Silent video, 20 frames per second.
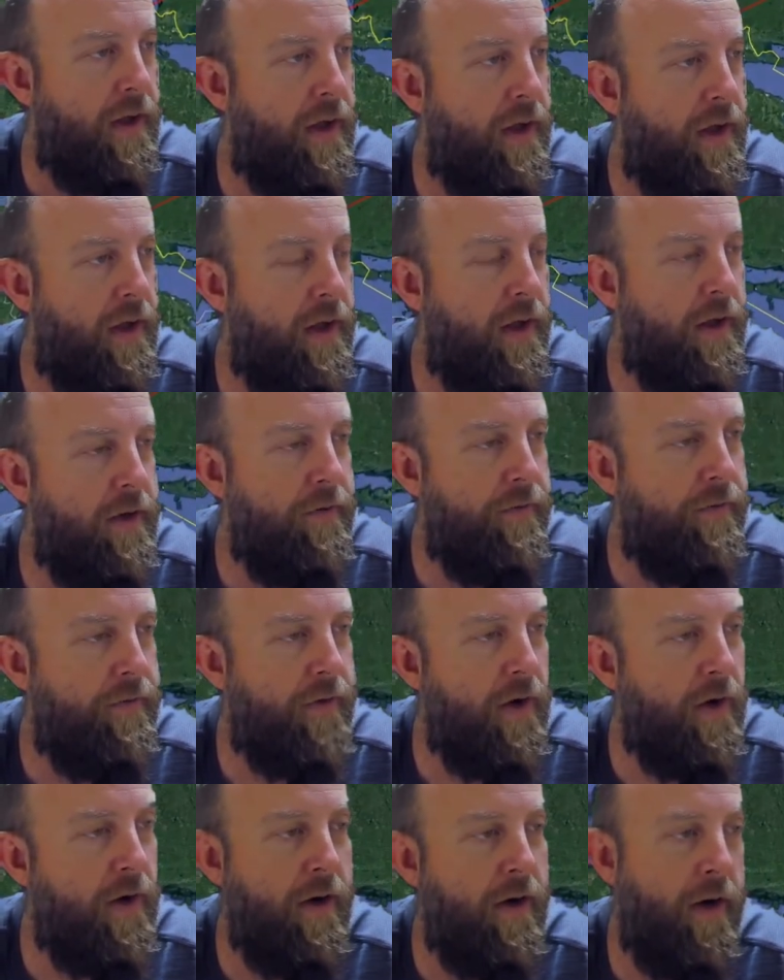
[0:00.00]
and
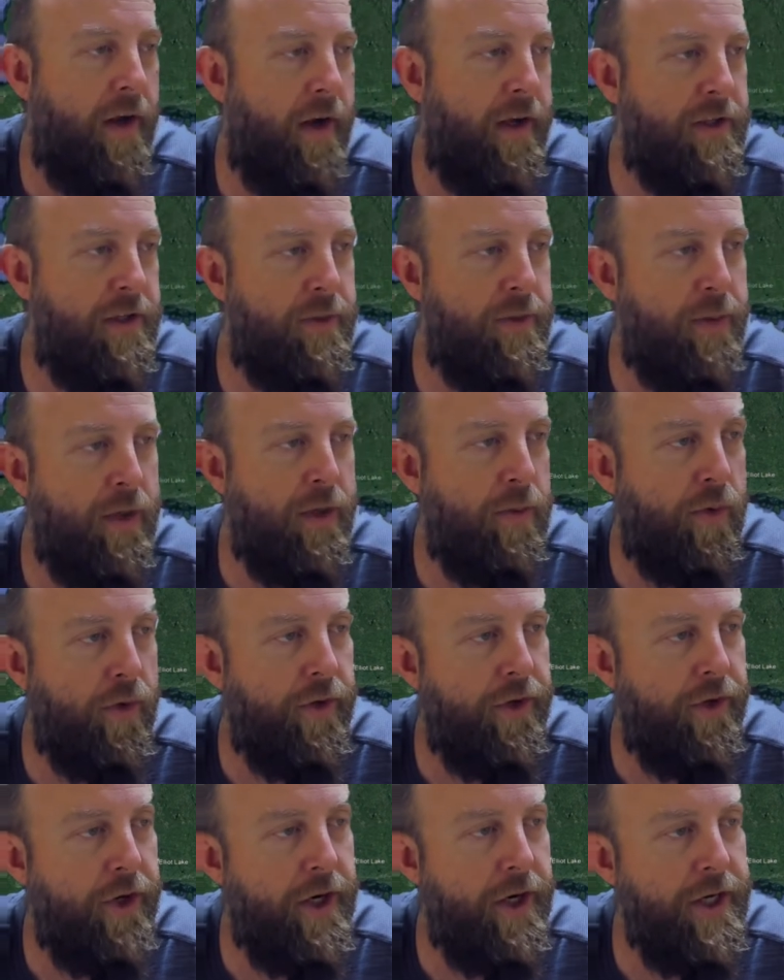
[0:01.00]
for, I guess,
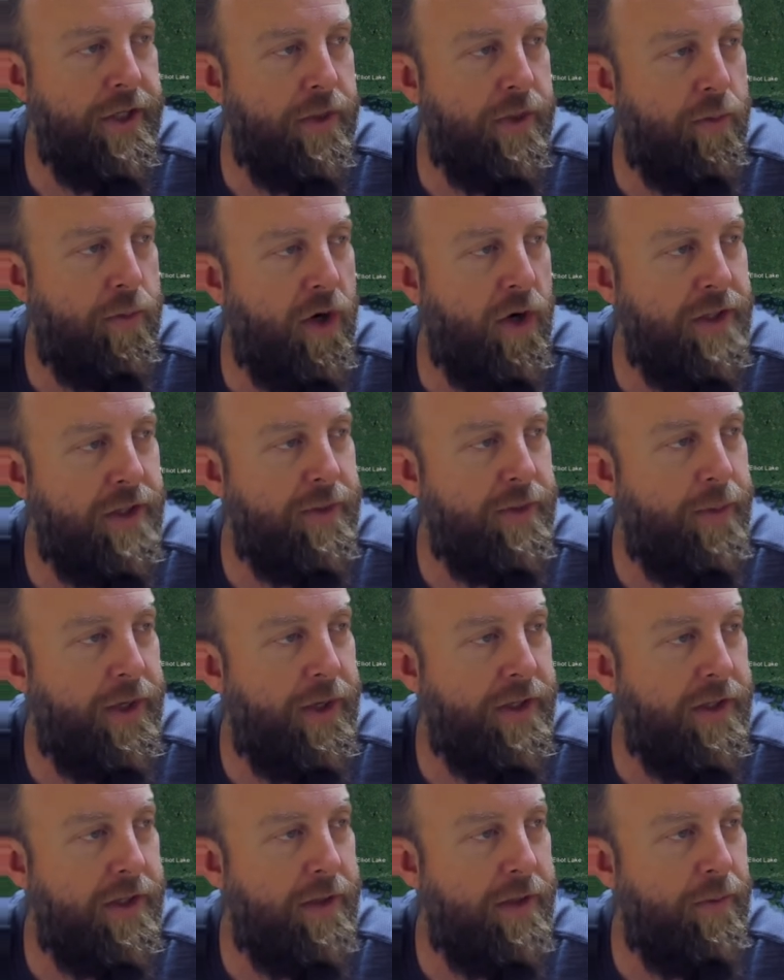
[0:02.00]
people that are into
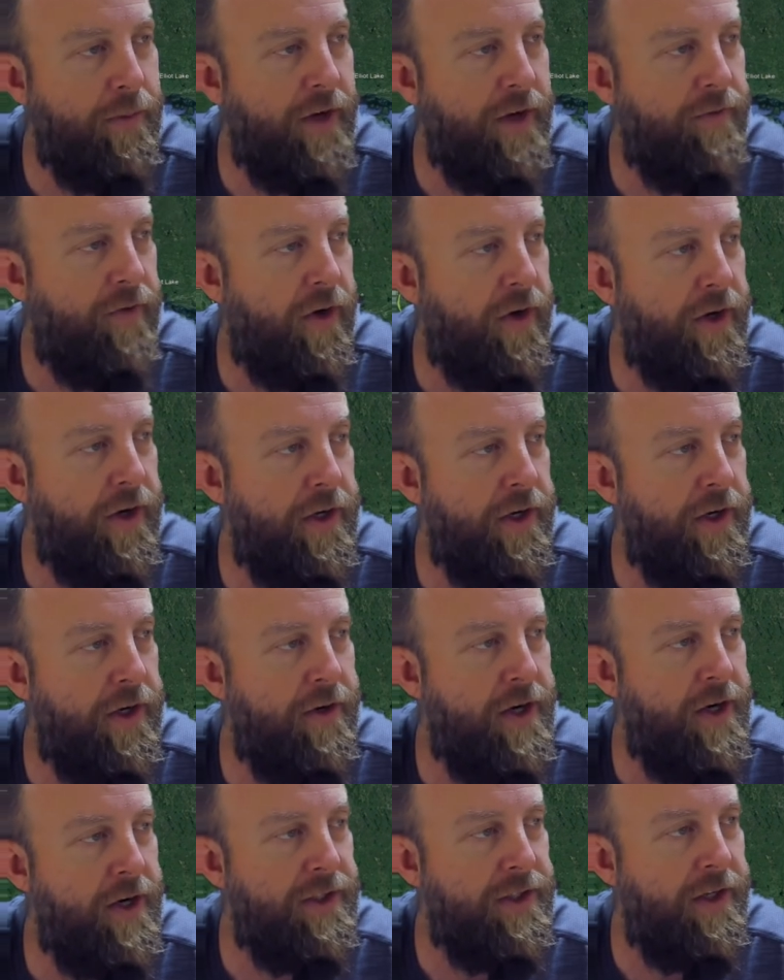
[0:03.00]
prospecting might find it
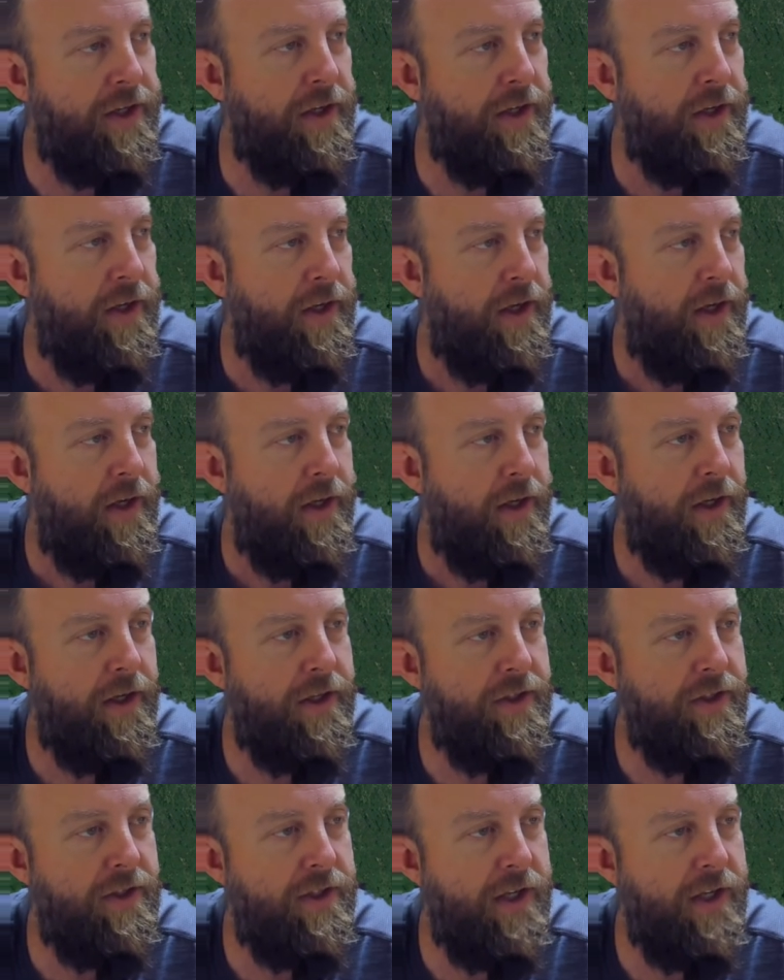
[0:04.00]
interesting, you
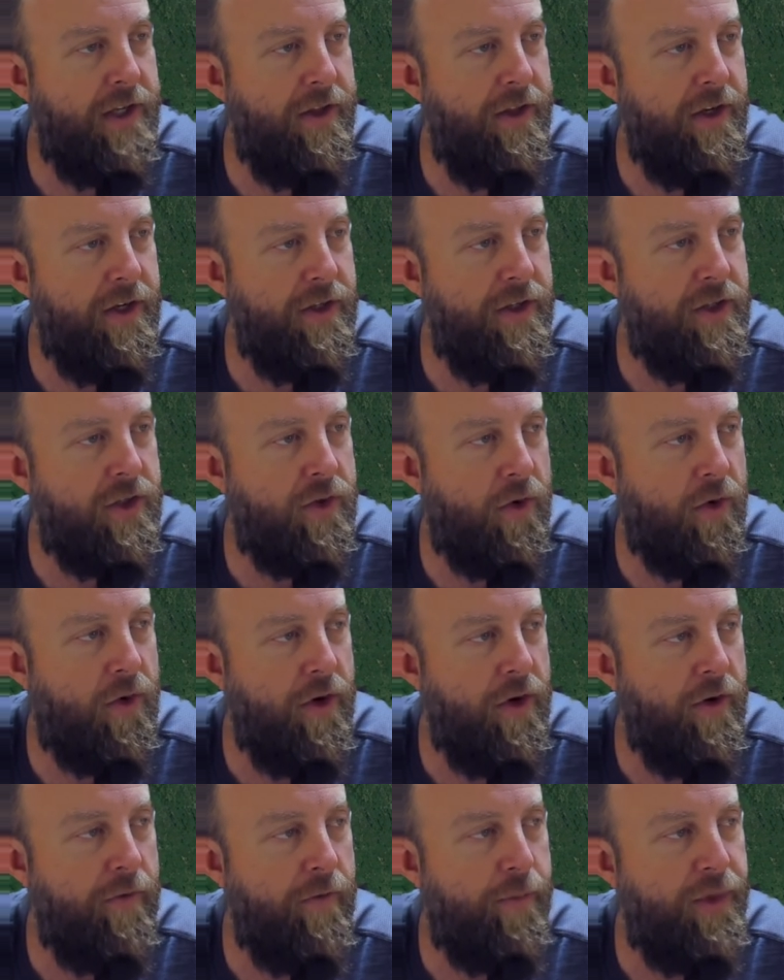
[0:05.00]
can see that it's
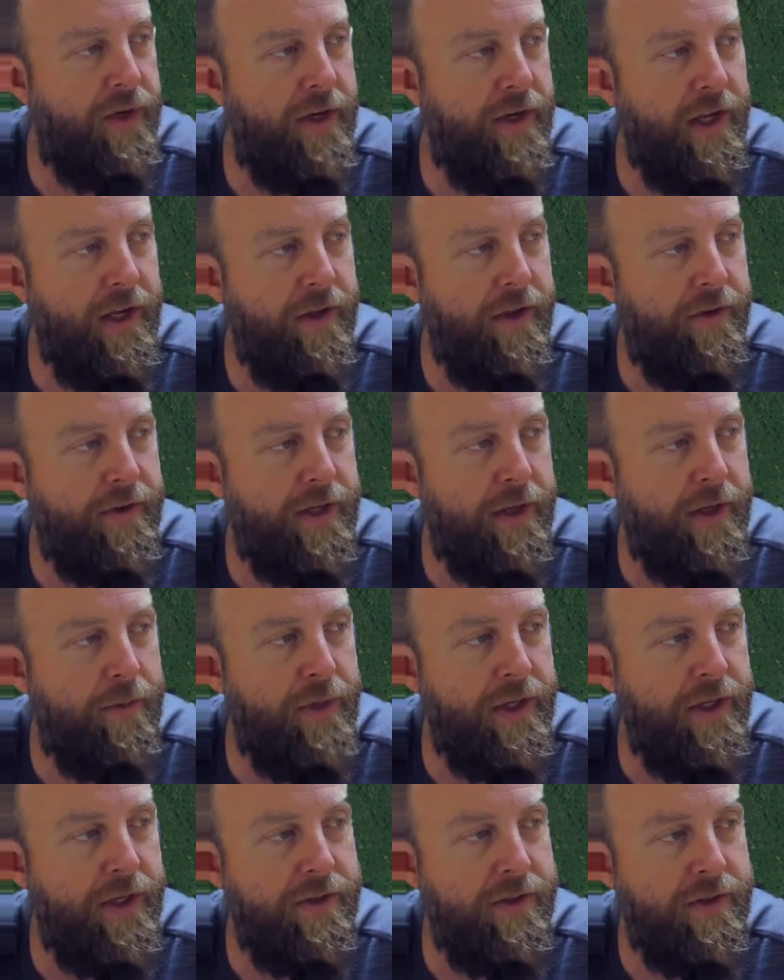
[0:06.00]
sort of beneath
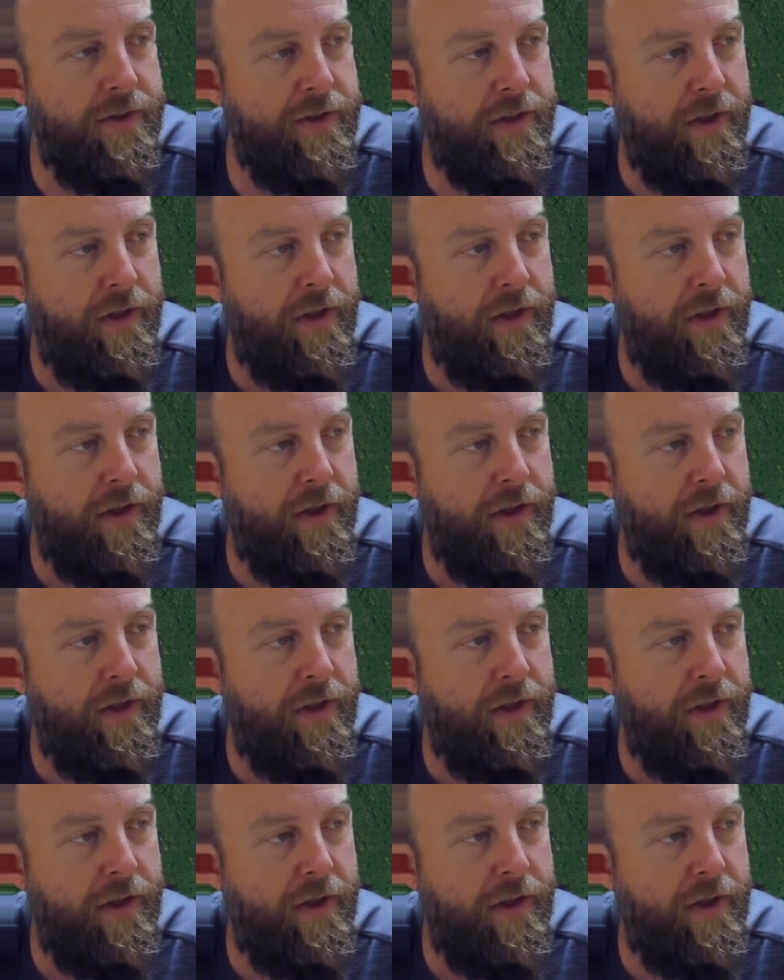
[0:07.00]
Timmins,